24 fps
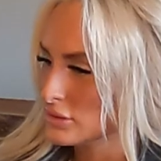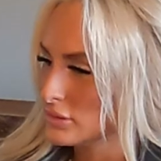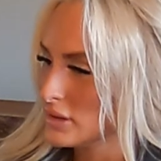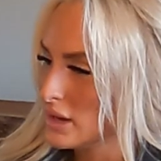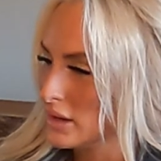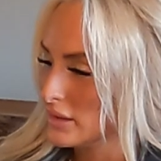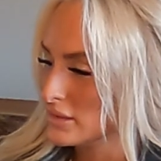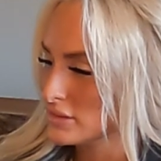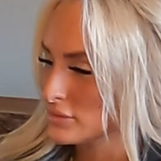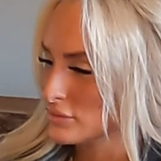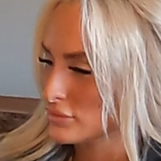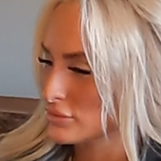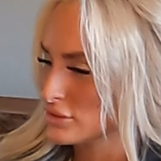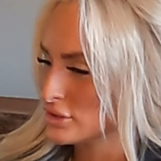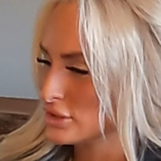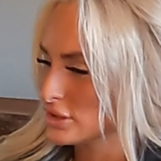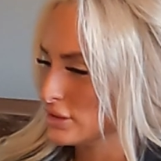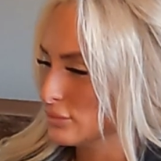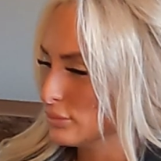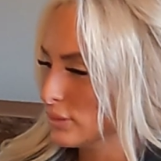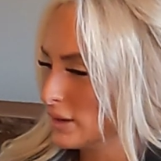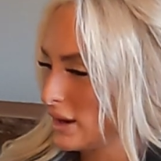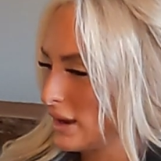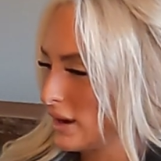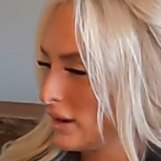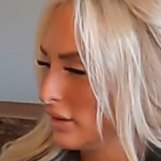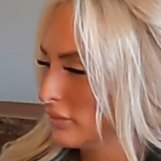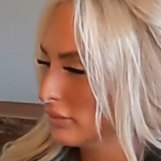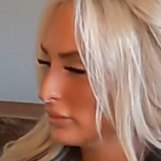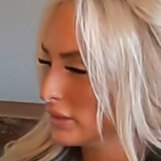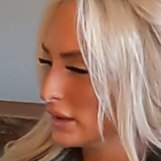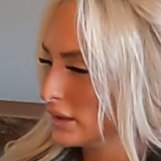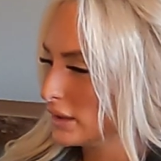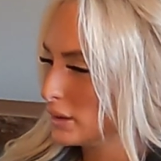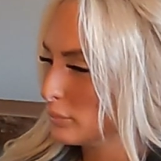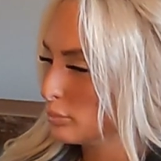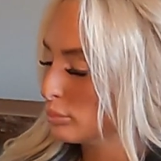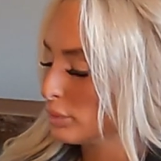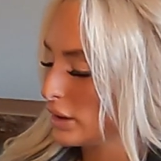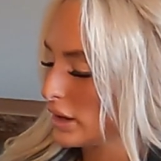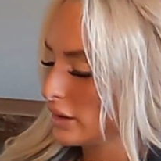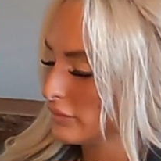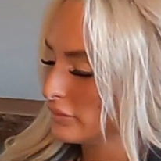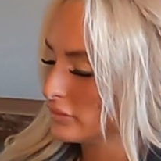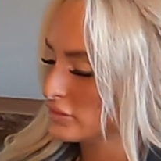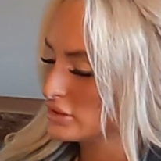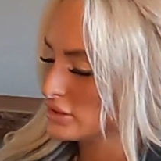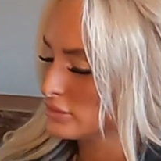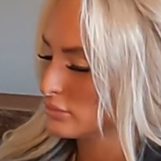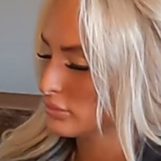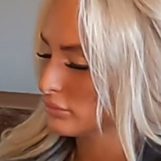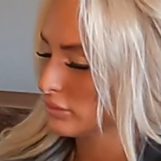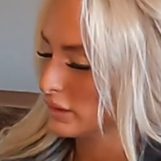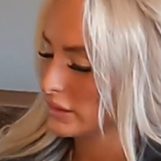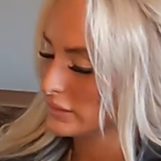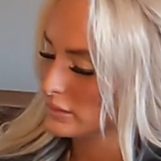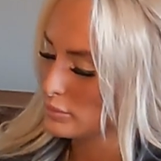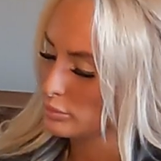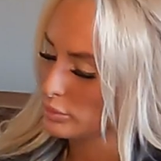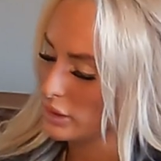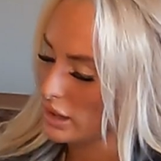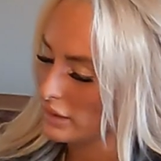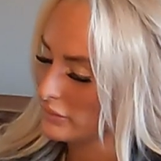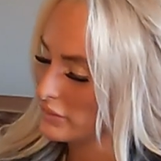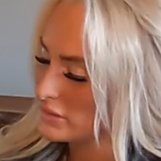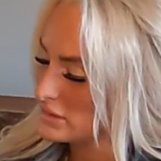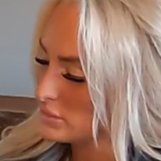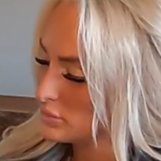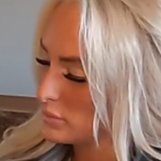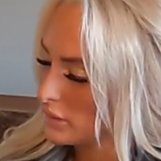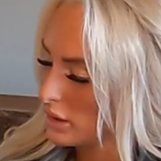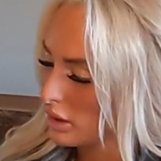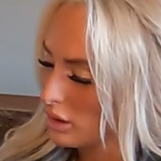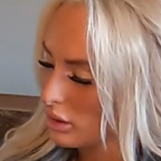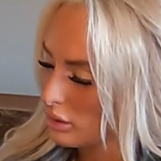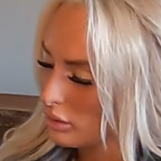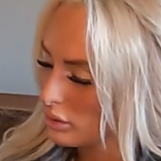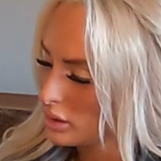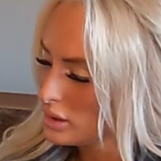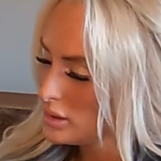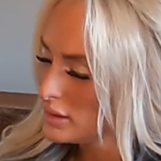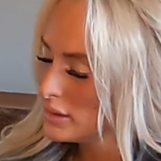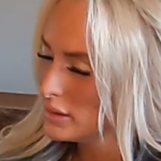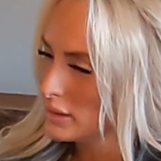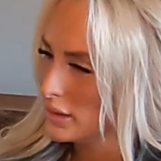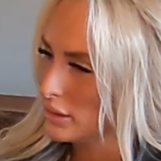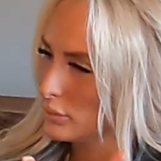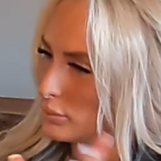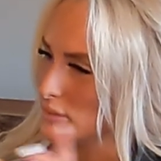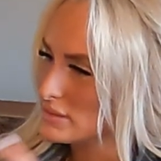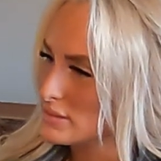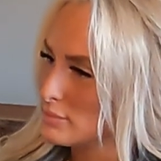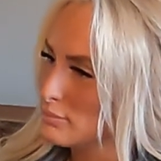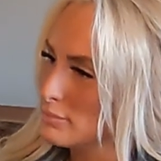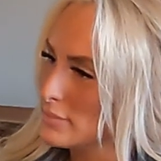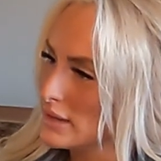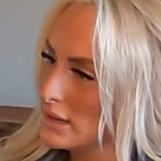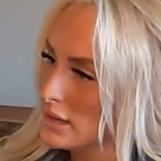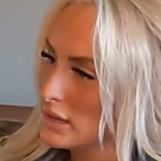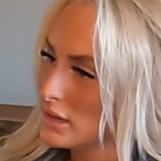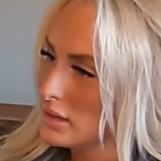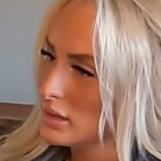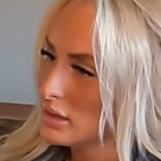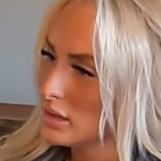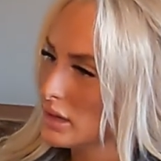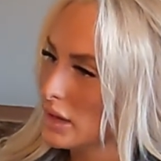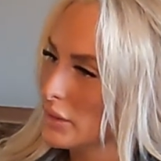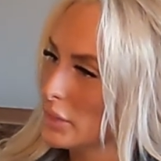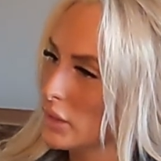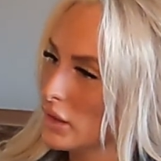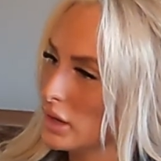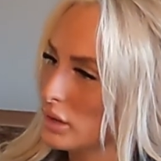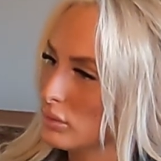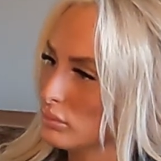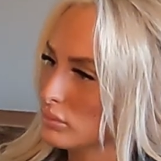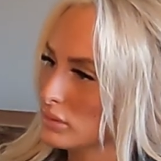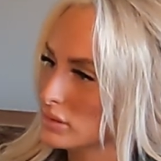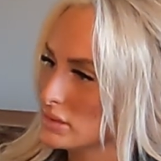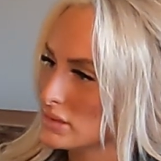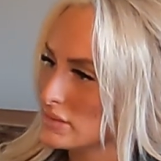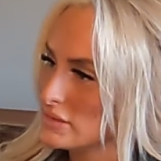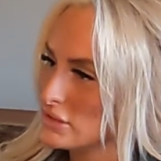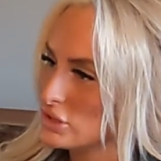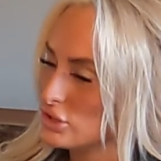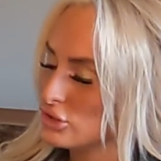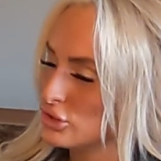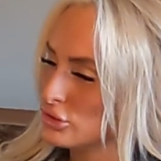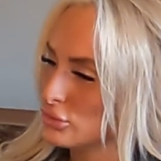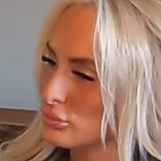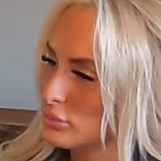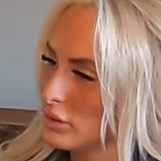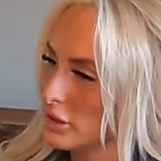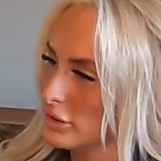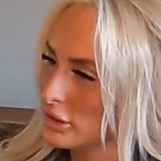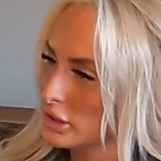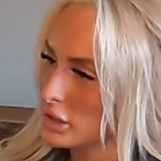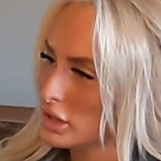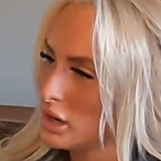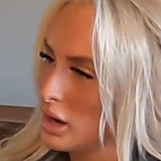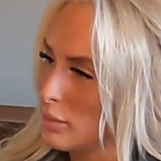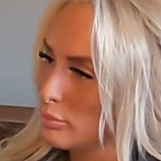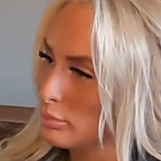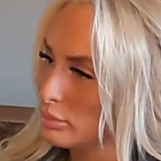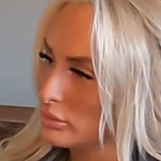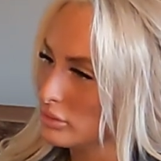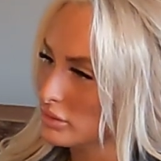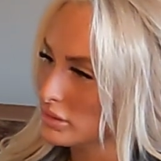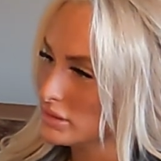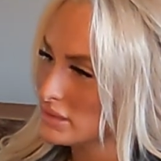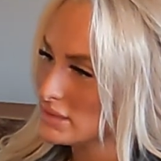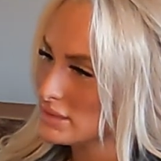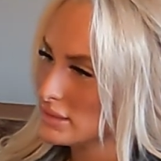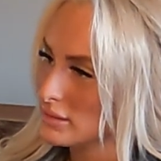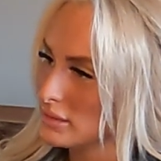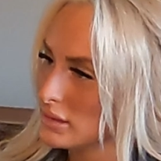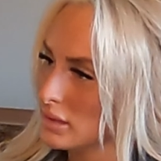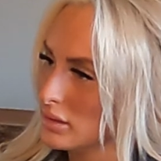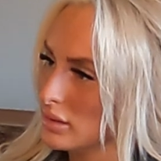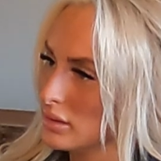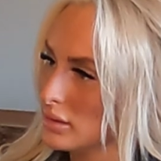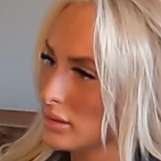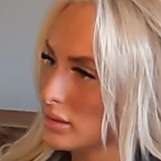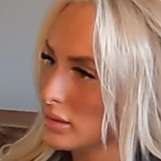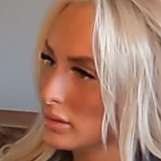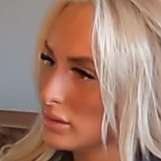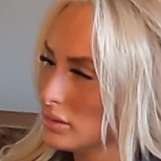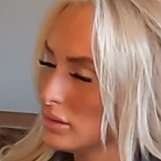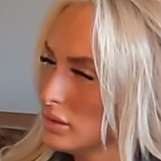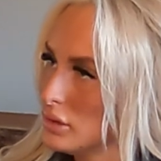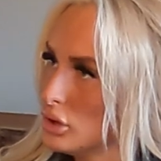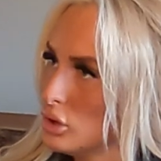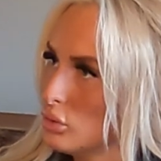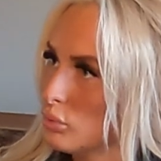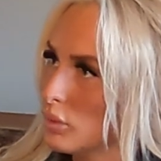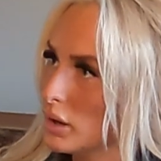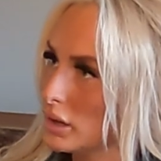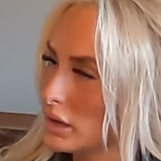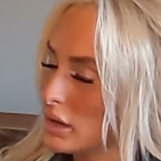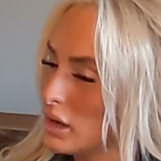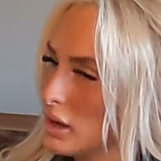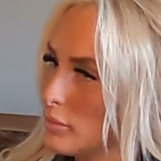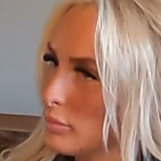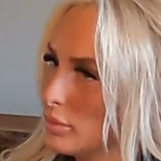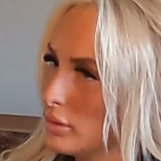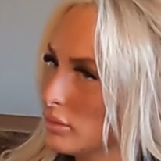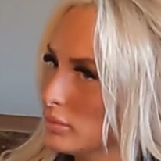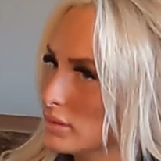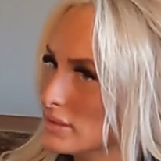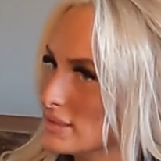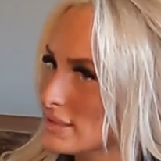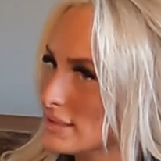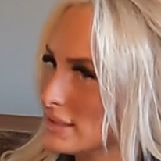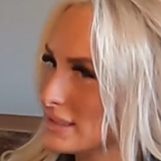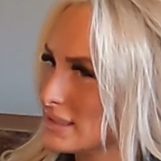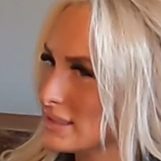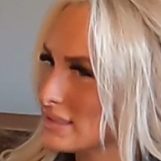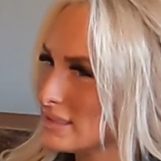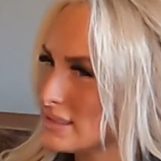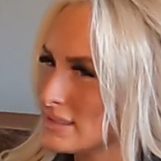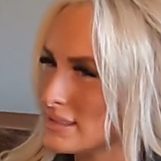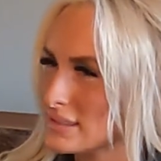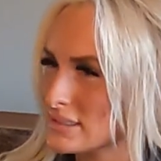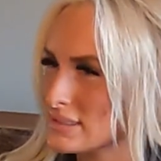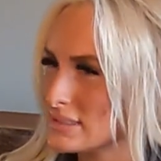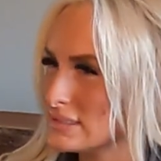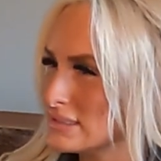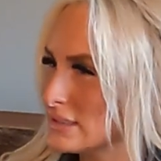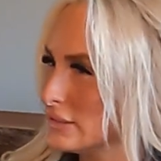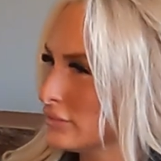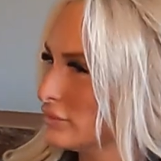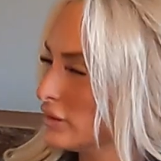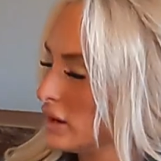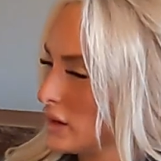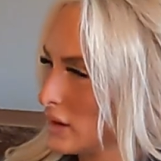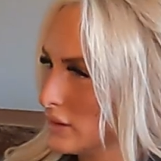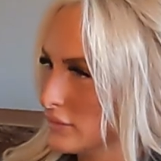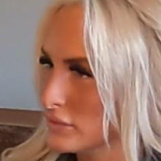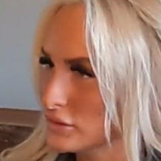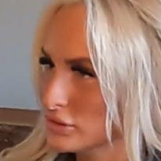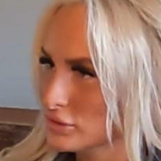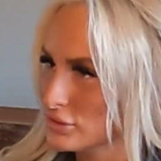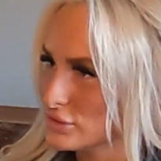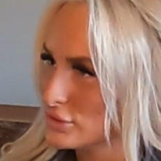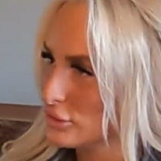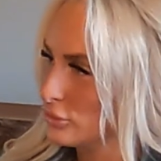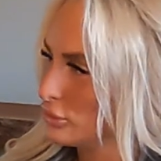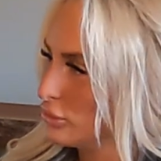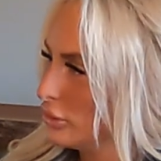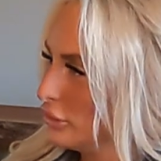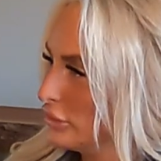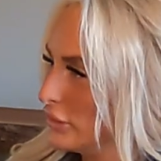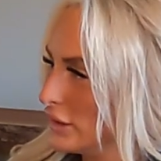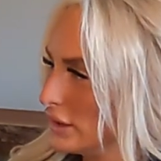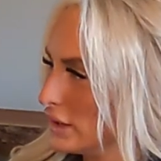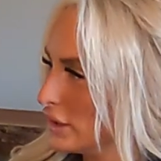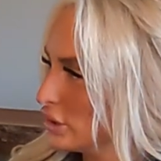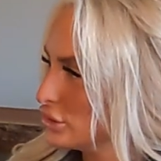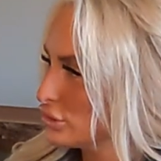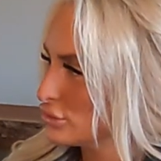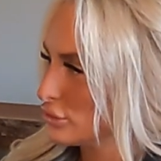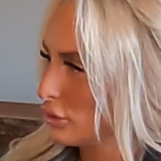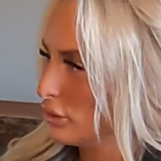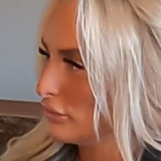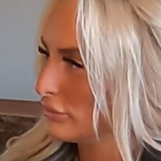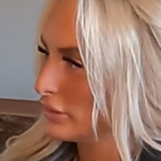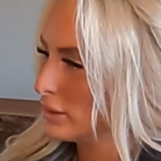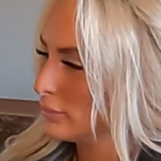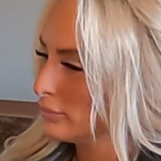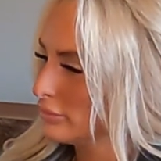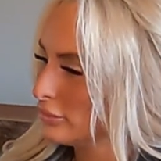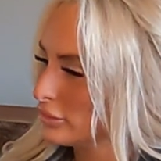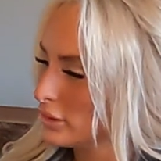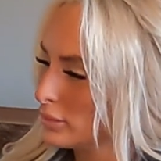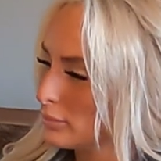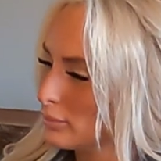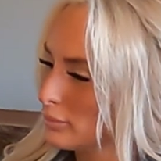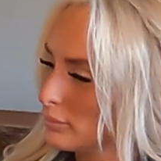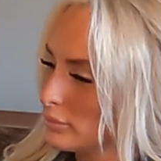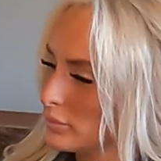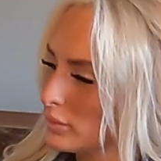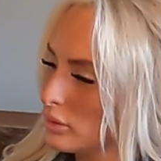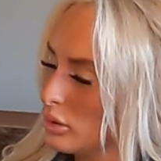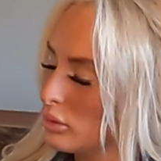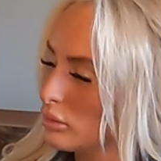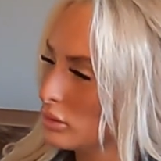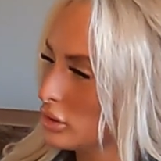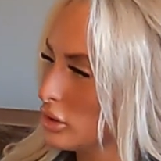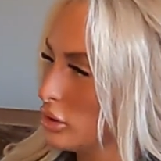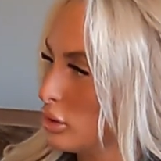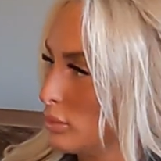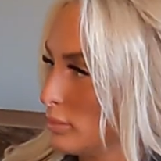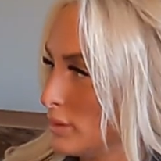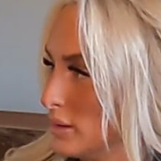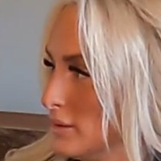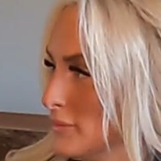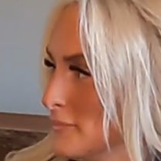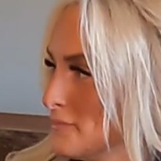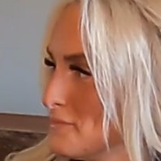yeah, so she would have like she would ring the breakfast bell. It was me, and then it was 2 other couples. The one couple was like 65 years old. They had drove up from Oklahoma.